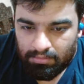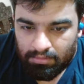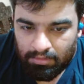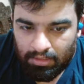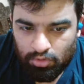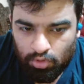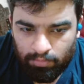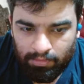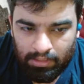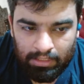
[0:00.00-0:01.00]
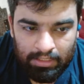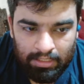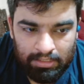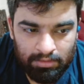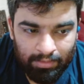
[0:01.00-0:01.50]
Let's hopefully he
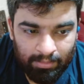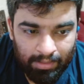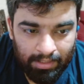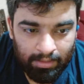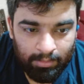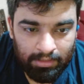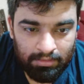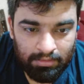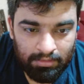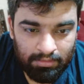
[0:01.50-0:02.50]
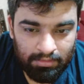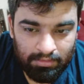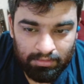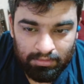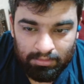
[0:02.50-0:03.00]
does well, man. I mean,
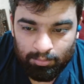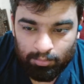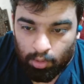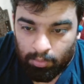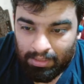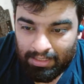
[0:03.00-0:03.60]
probably didn't